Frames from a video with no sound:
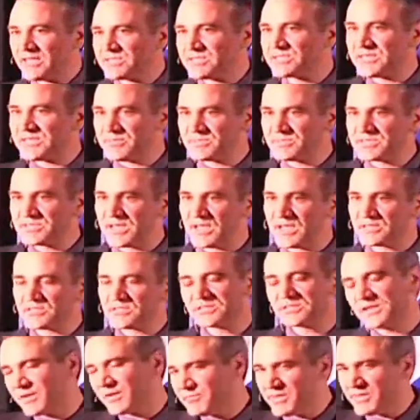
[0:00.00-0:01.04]
what is
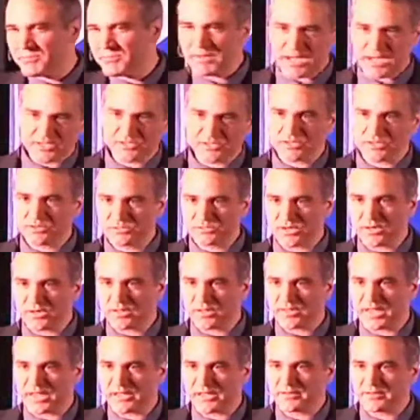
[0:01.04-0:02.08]
so specific about a
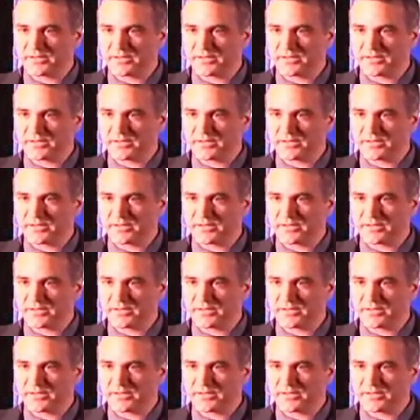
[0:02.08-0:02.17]
male